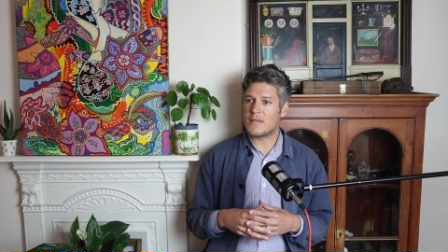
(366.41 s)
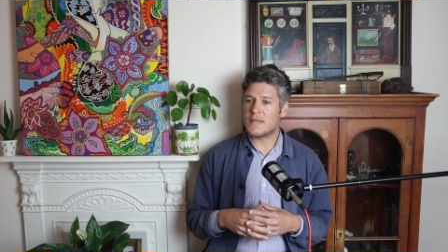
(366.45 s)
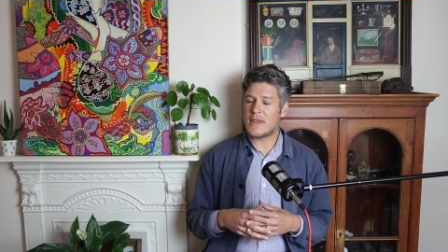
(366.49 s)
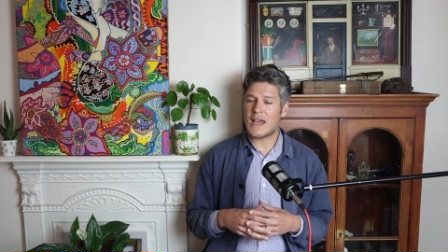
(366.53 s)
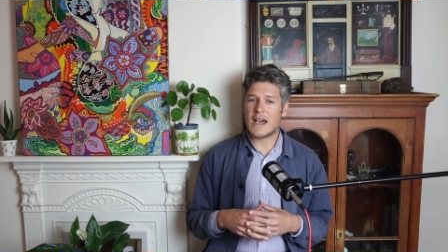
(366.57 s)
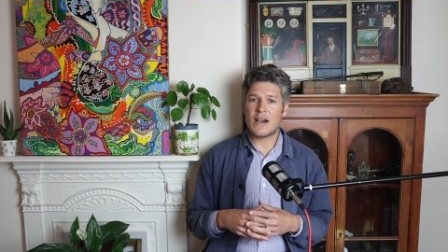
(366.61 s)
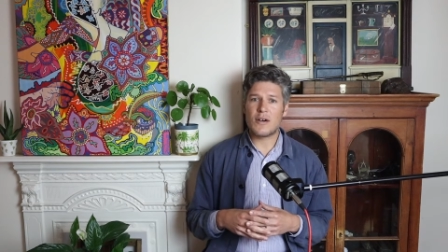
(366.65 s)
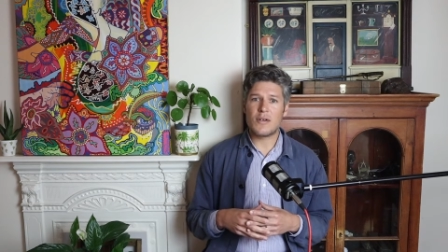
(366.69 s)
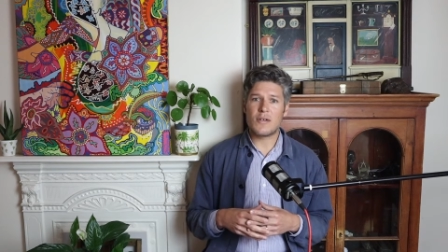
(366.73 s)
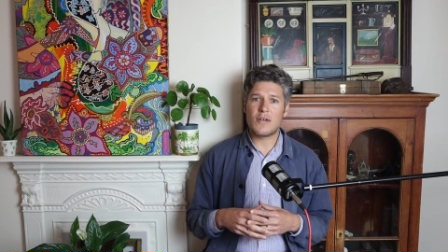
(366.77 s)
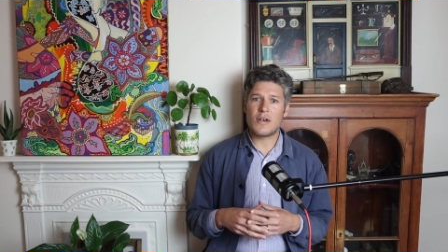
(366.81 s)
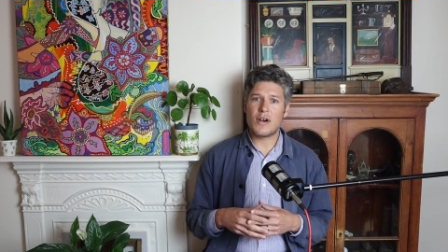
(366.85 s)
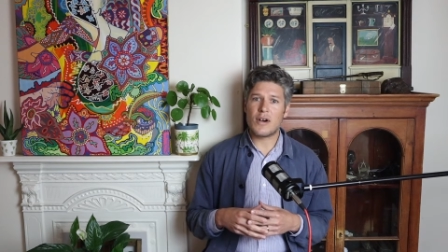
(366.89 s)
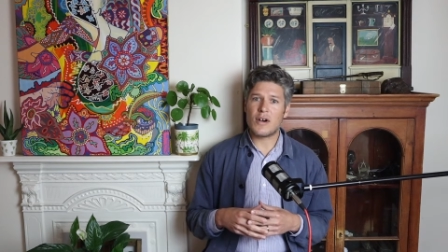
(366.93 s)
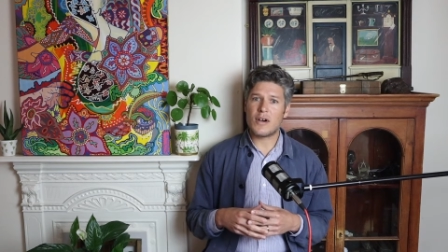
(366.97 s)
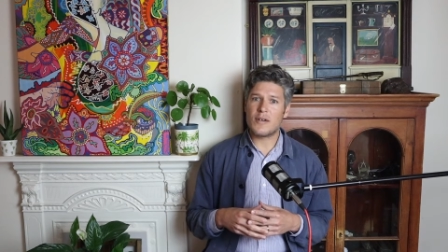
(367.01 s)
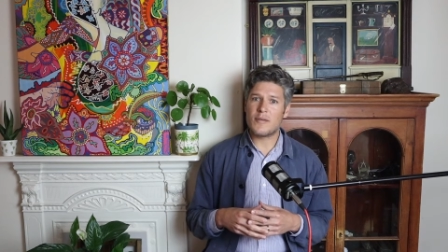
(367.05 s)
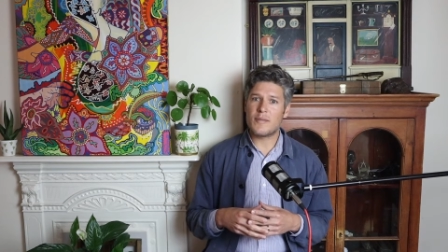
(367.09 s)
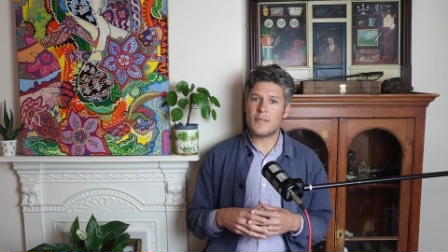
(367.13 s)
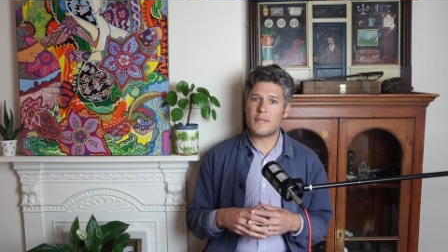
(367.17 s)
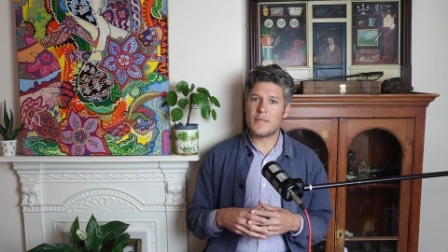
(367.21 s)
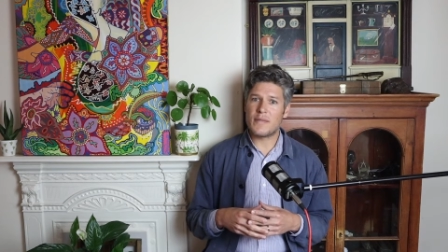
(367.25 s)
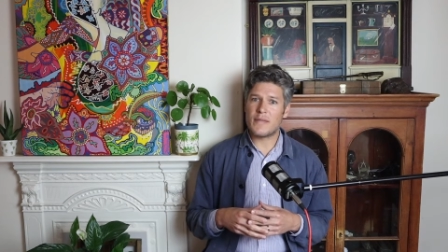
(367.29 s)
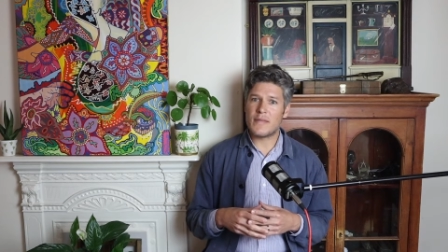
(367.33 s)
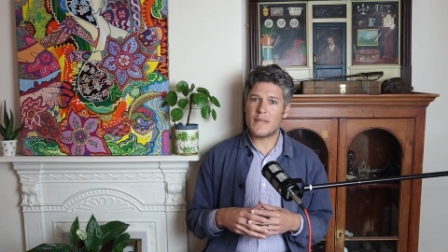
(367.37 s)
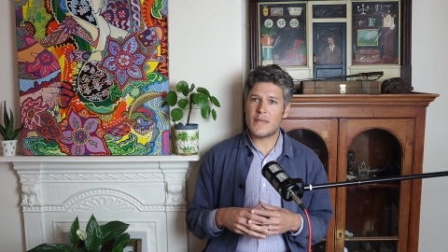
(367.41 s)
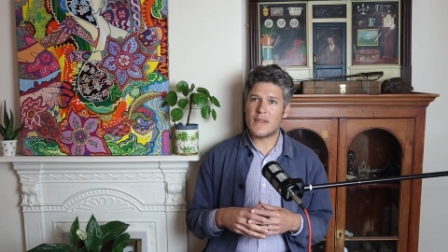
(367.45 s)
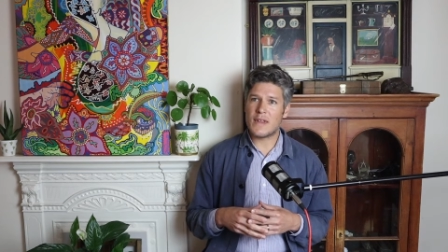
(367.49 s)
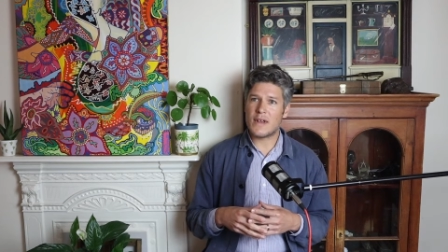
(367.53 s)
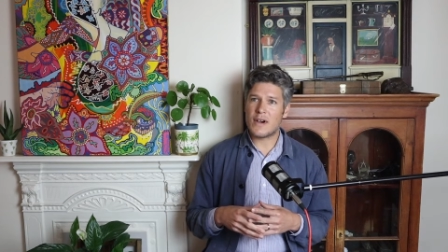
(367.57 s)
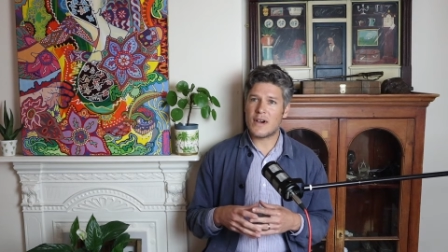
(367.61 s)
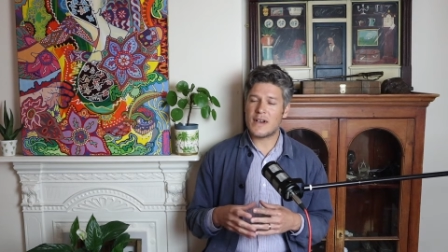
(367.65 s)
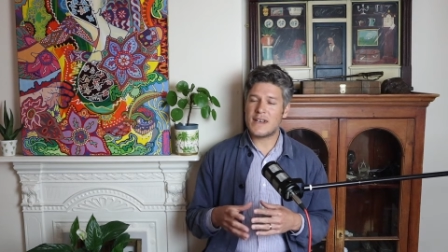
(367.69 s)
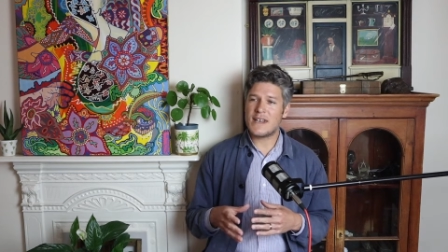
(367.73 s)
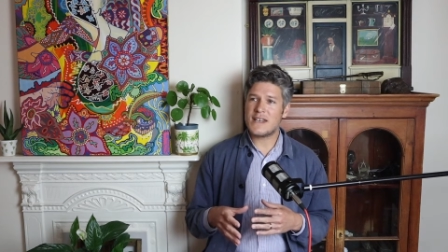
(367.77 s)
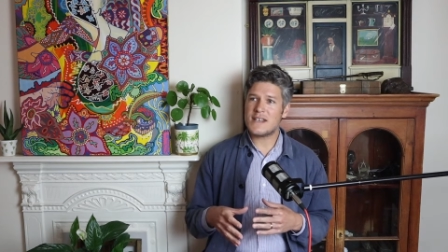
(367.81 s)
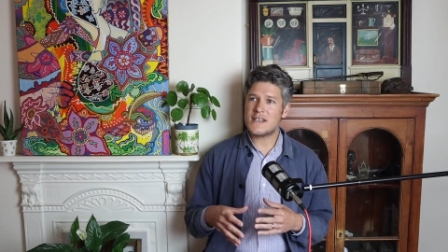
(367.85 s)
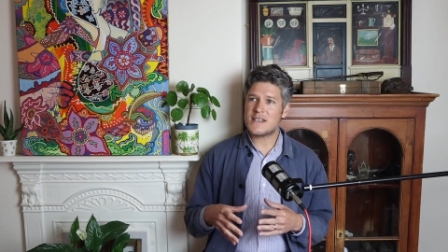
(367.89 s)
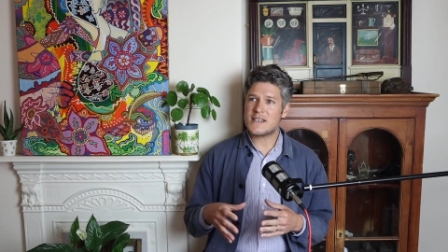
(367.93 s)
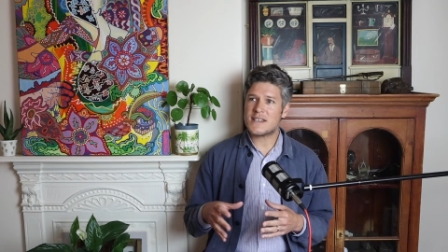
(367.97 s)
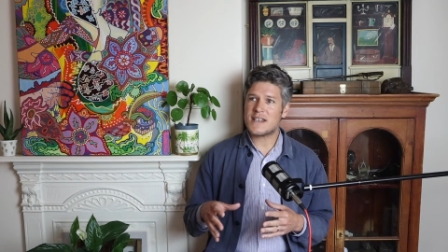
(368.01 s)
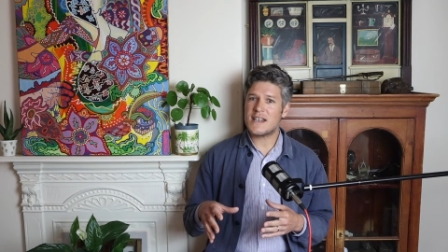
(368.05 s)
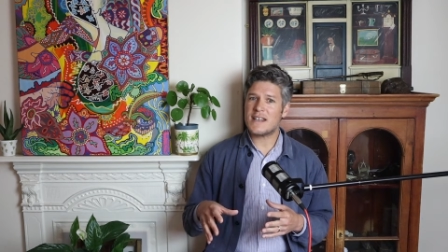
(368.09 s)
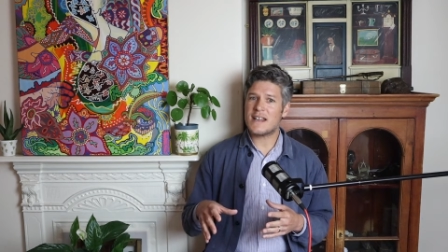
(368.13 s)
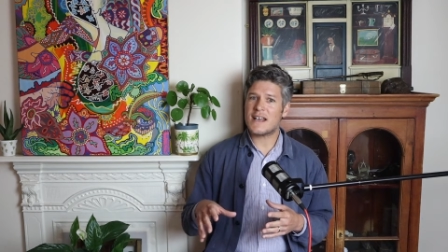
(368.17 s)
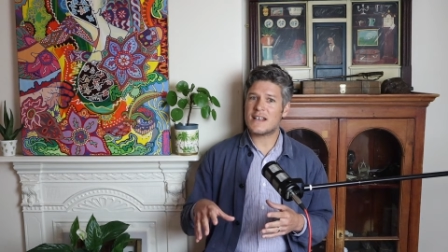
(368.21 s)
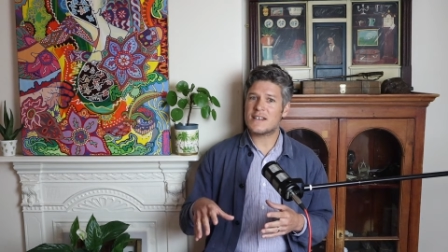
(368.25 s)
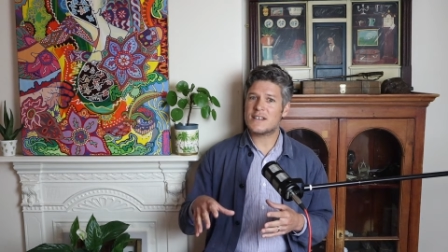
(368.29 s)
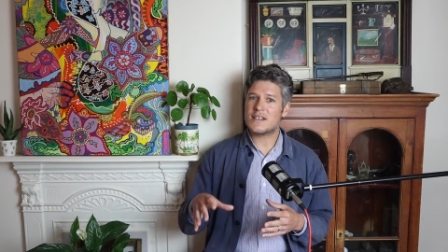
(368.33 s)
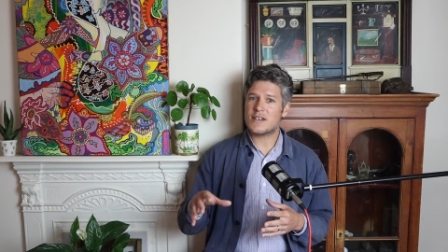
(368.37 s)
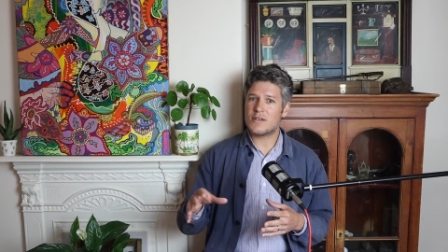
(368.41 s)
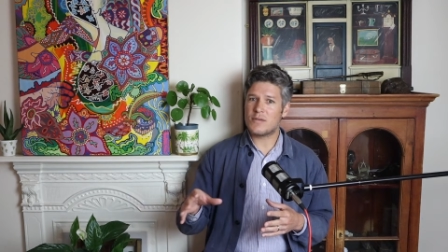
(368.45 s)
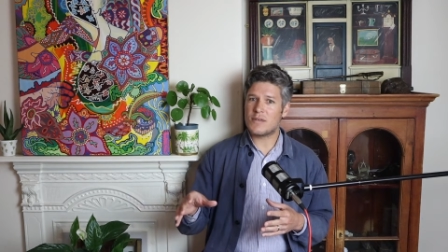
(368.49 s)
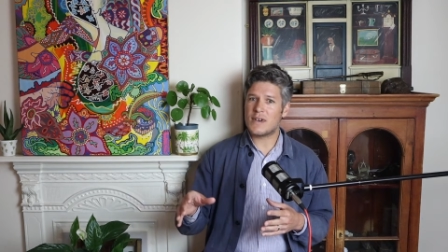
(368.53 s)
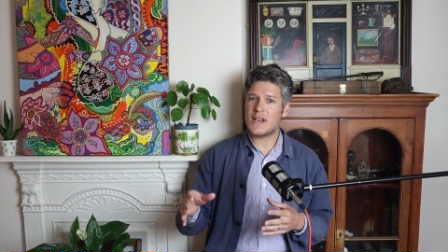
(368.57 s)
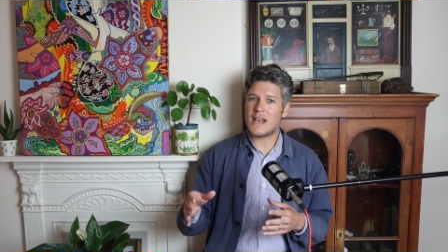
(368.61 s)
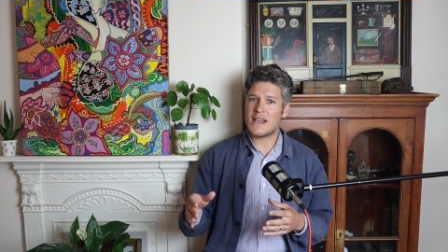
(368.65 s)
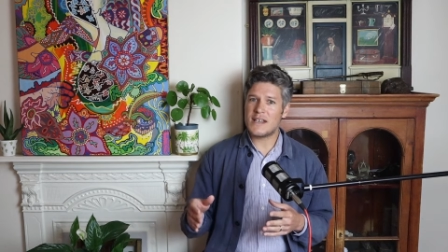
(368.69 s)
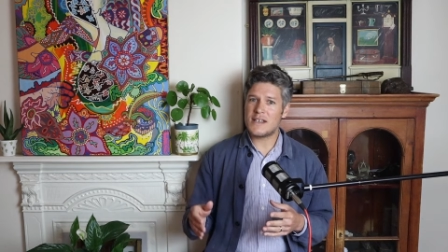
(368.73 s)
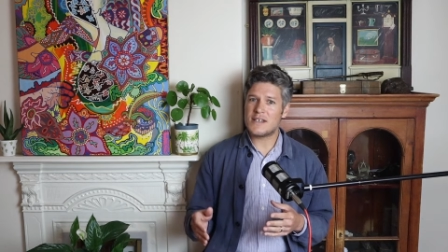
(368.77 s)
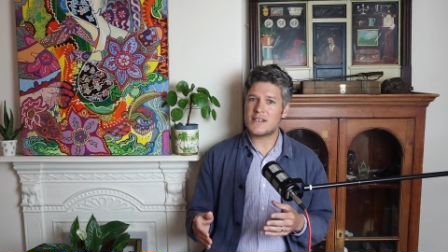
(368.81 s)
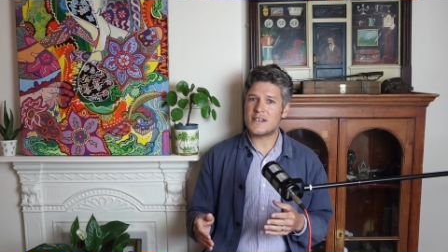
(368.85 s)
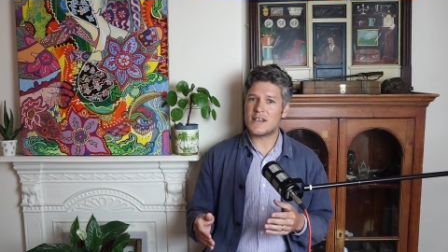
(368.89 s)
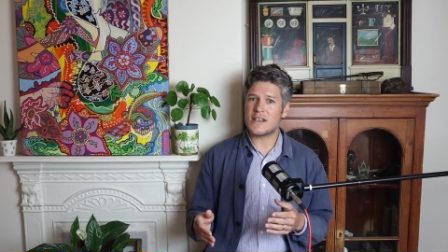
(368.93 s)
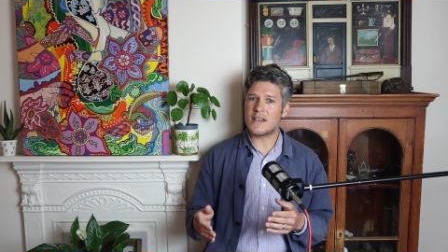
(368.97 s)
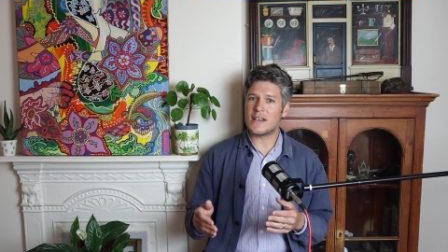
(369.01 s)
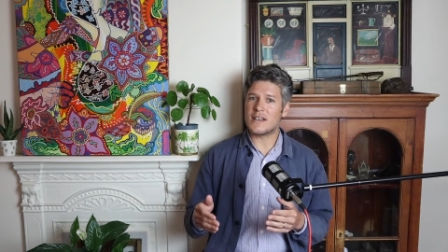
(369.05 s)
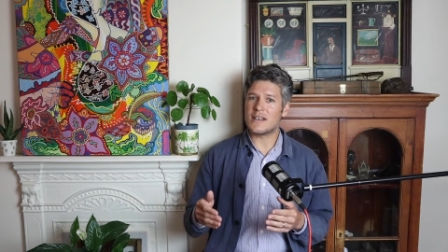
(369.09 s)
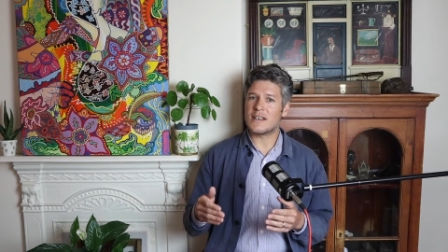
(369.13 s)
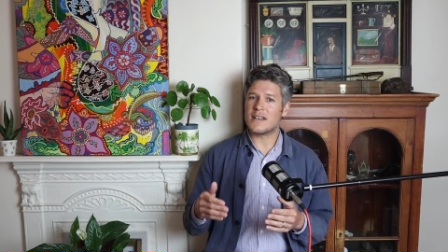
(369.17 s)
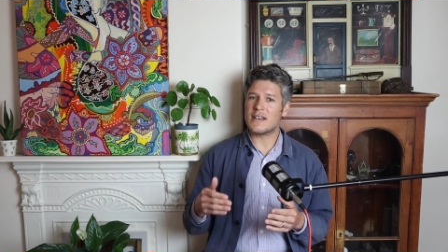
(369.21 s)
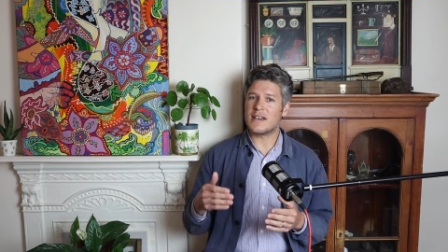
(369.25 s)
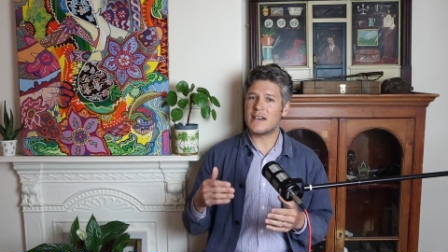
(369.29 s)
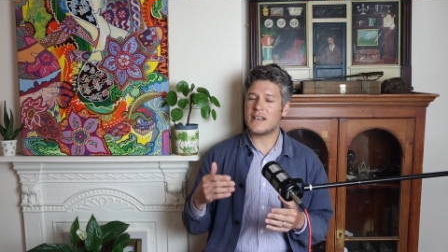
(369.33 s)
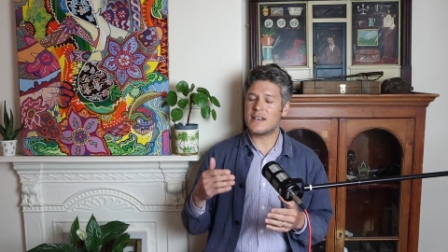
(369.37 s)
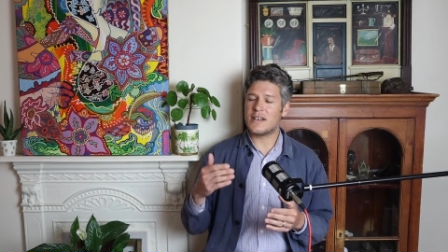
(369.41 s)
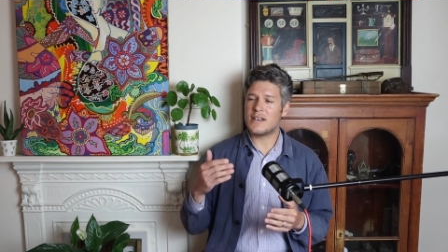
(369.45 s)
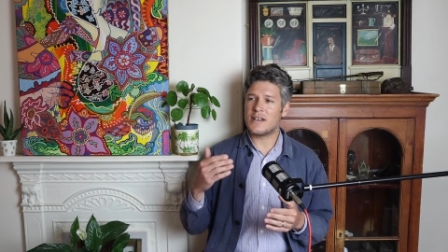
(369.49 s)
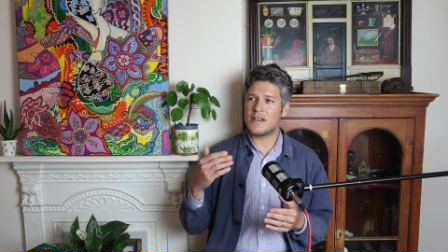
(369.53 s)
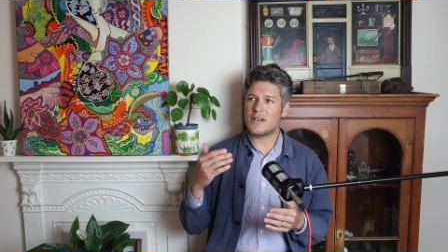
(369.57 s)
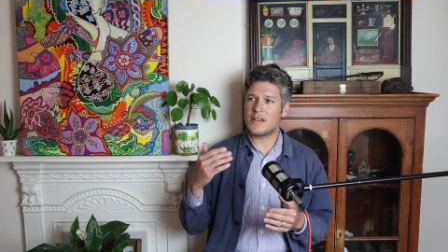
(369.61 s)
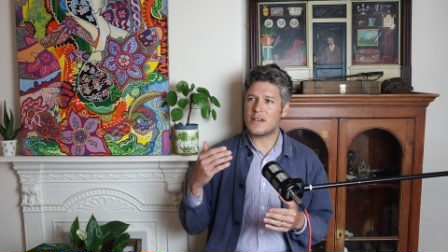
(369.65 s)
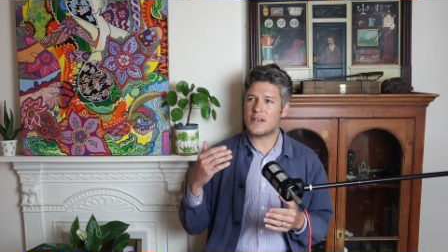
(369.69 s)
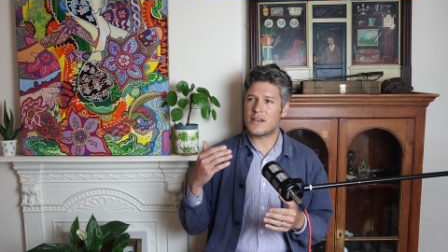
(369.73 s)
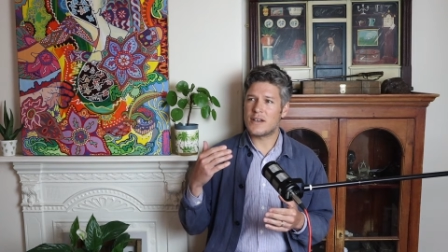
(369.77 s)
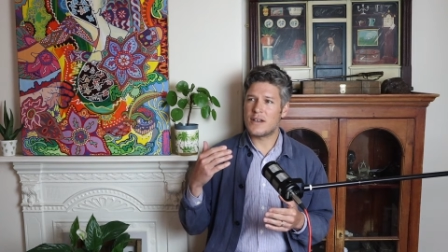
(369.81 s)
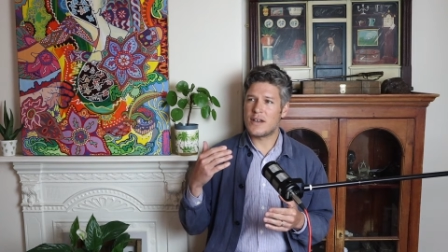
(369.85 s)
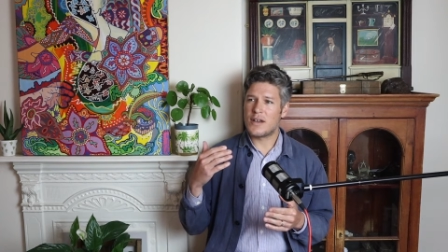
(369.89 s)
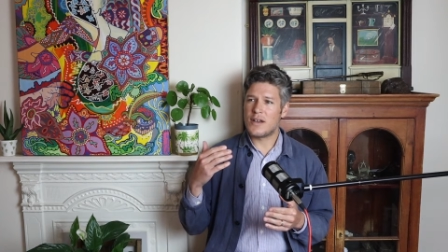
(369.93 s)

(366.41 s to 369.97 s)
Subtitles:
Now, I didn't see that until later, and